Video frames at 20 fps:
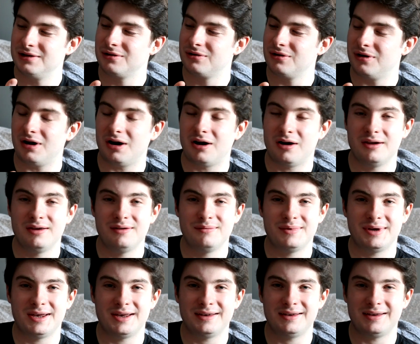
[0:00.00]
got Iron
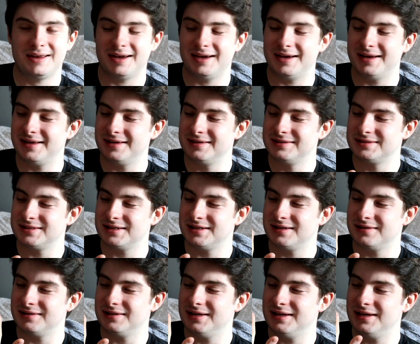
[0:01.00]
Man,
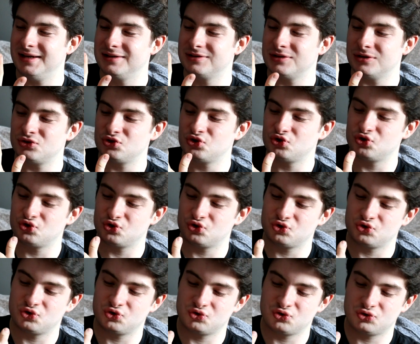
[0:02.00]
and he's
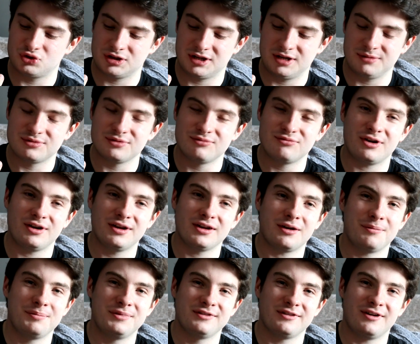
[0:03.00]
keeps on running
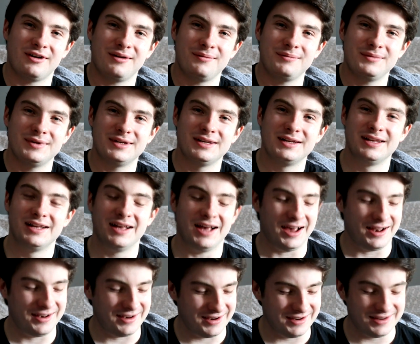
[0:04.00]
up his arm,
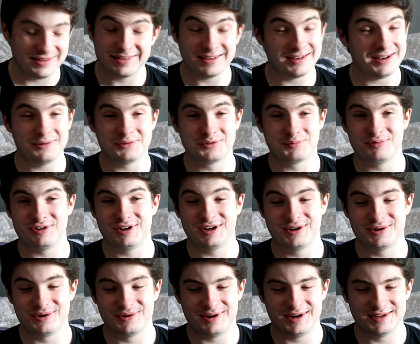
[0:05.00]
and I think that was pretty
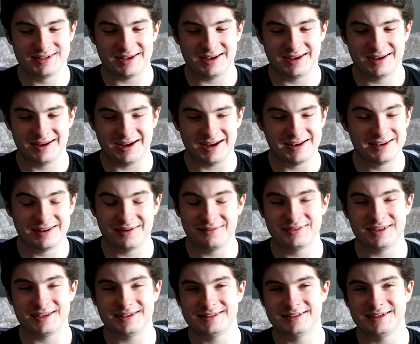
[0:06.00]
cool. I
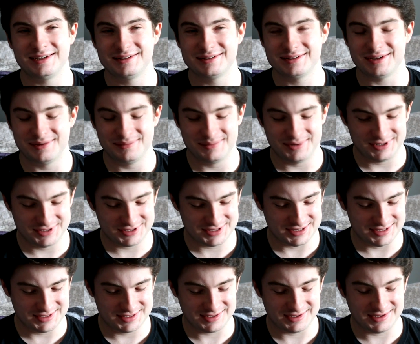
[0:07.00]
love that scene so much,
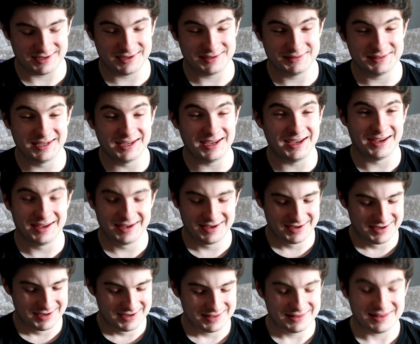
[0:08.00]
and yeah,
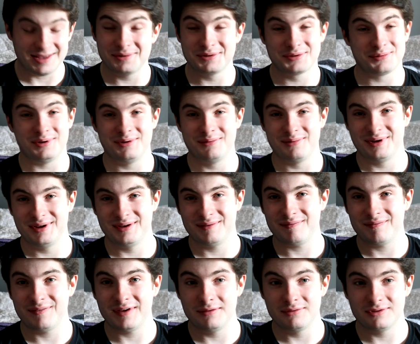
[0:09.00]
that was one of my
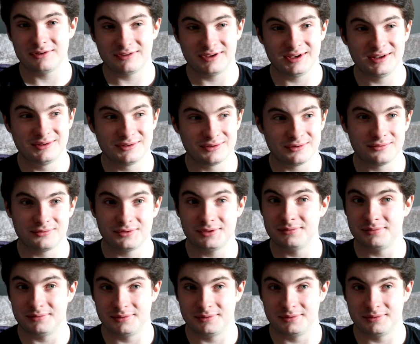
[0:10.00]
favourite scenes of